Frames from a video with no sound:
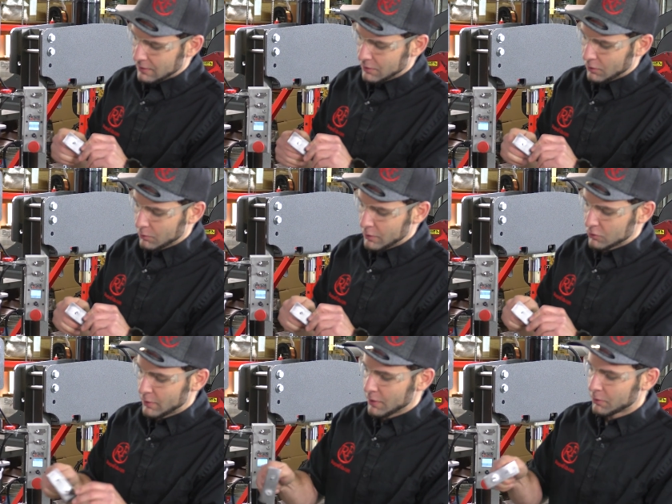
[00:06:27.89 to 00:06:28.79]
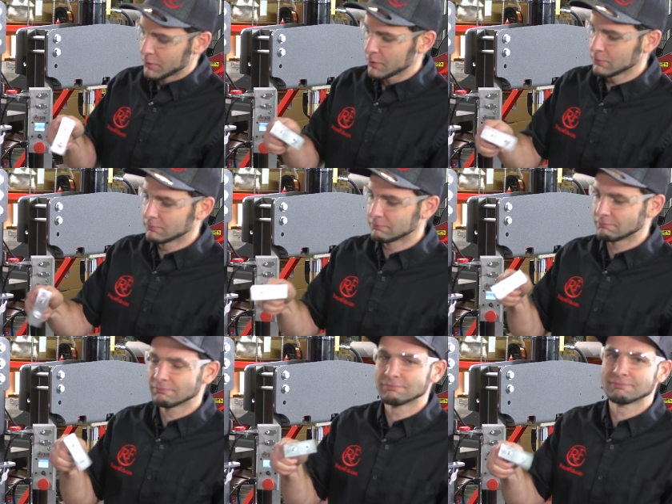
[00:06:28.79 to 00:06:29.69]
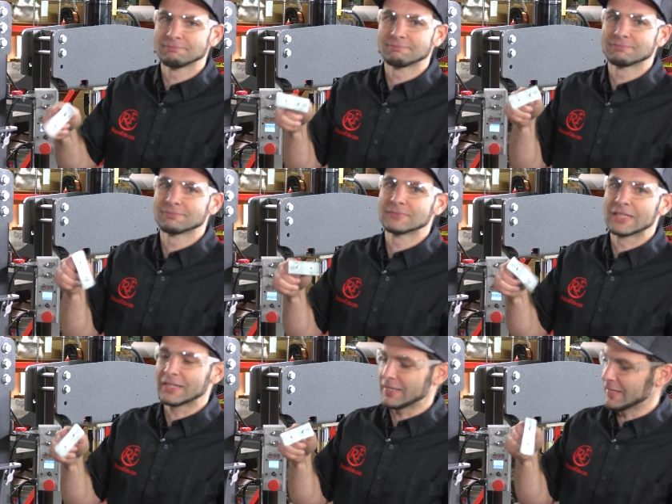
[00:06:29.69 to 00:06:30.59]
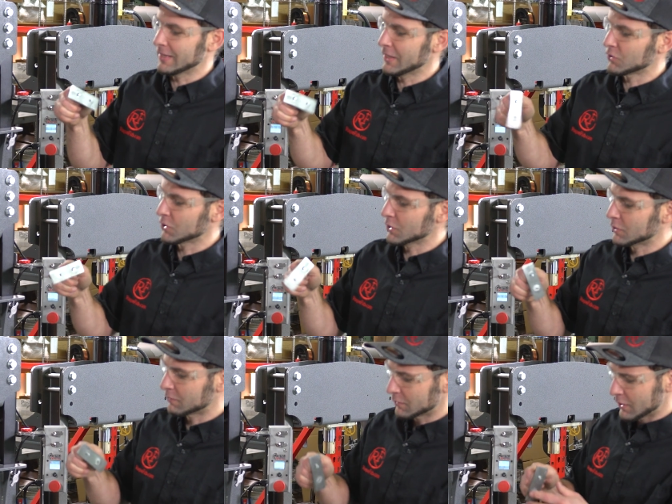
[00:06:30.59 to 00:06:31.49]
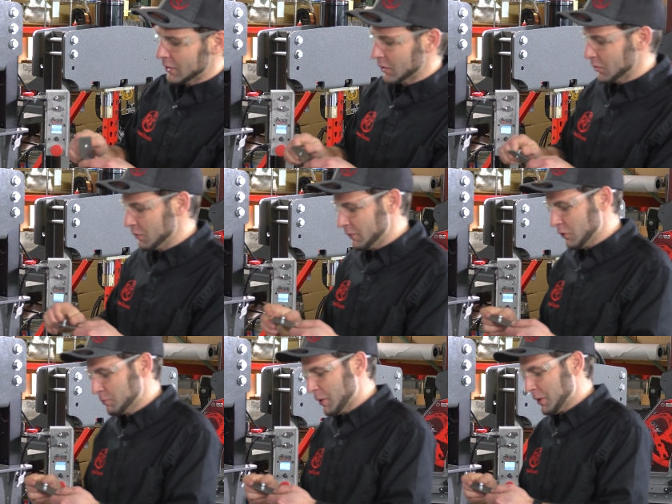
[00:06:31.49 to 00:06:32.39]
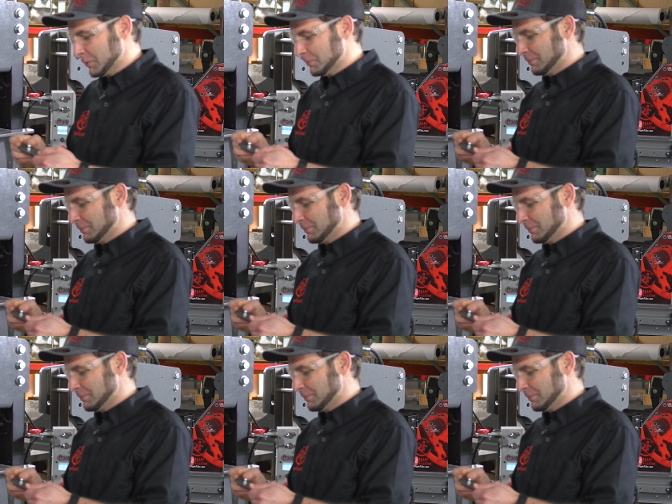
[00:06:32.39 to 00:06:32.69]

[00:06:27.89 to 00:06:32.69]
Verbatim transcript: and it threads right through, and that is a good good finished part.